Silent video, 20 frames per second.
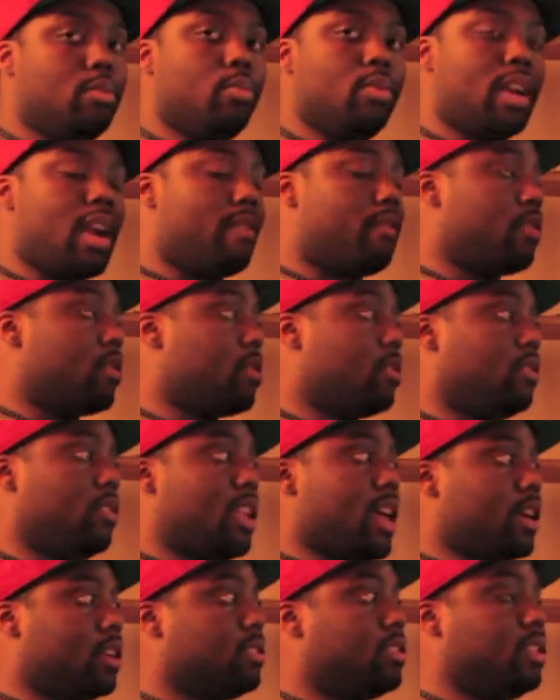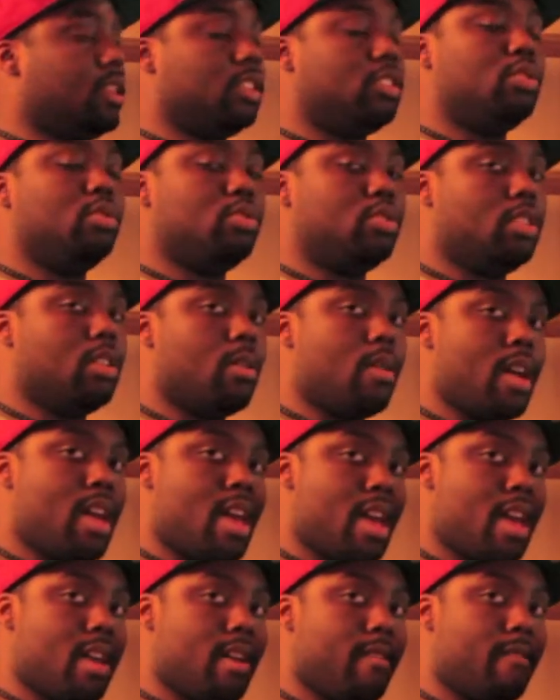whatever legacy that you still
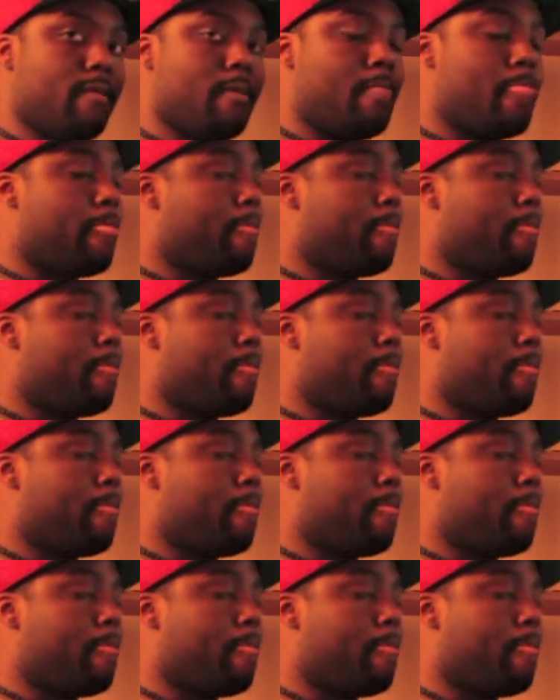had,